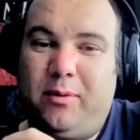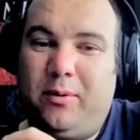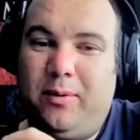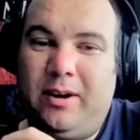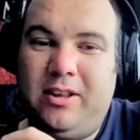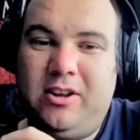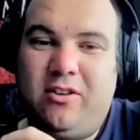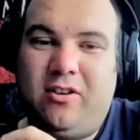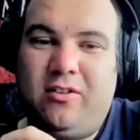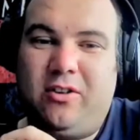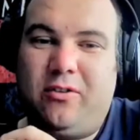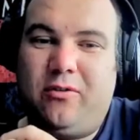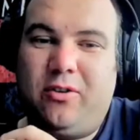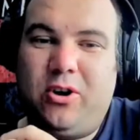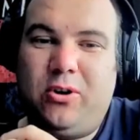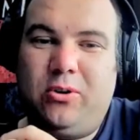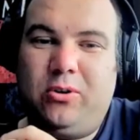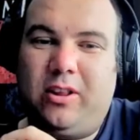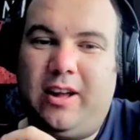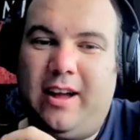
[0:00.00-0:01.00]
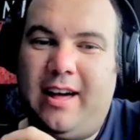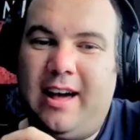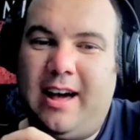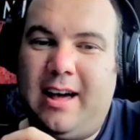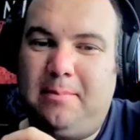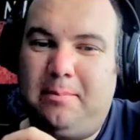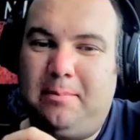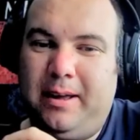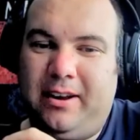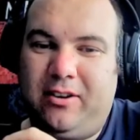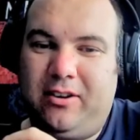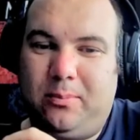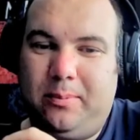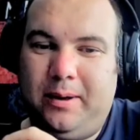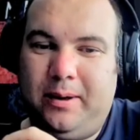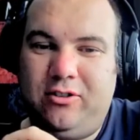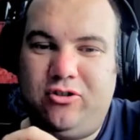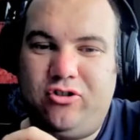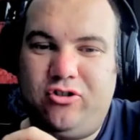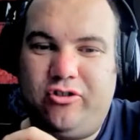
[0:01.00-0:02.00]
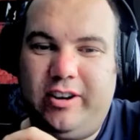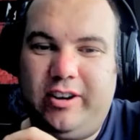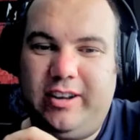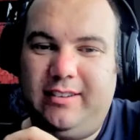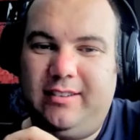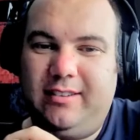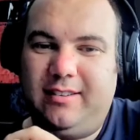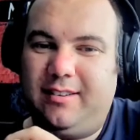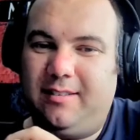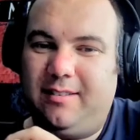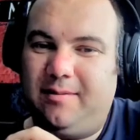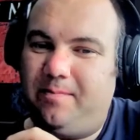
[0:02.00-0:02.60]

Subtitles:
when you're on the road like that, picking up injuries,